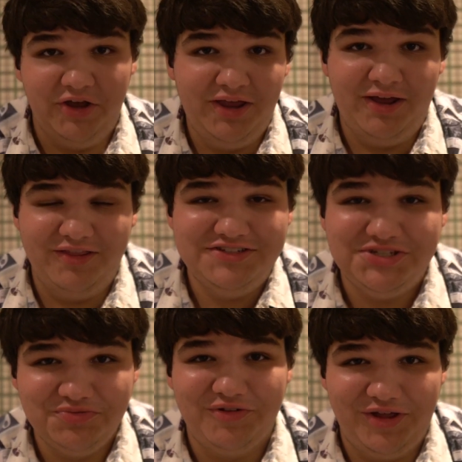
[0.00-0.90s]
But yeah, this
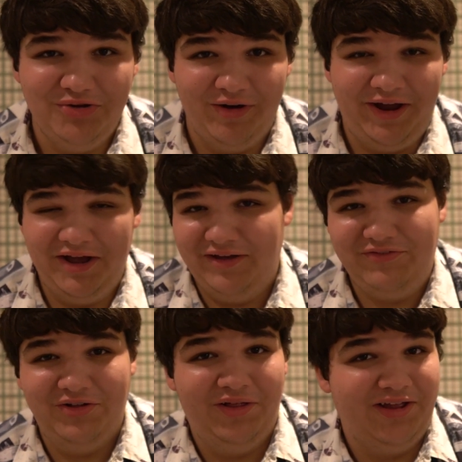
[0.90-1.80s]
is really great. I
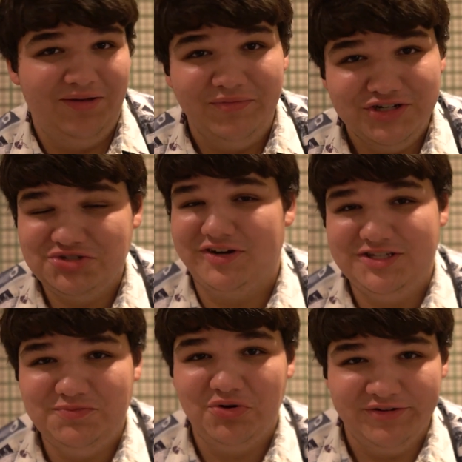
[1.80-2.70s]
feel like I've been
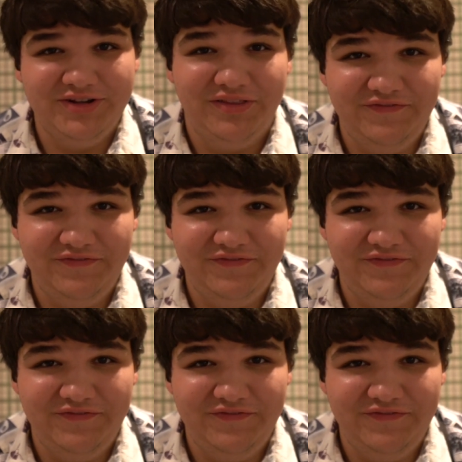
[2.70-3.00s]
transported to the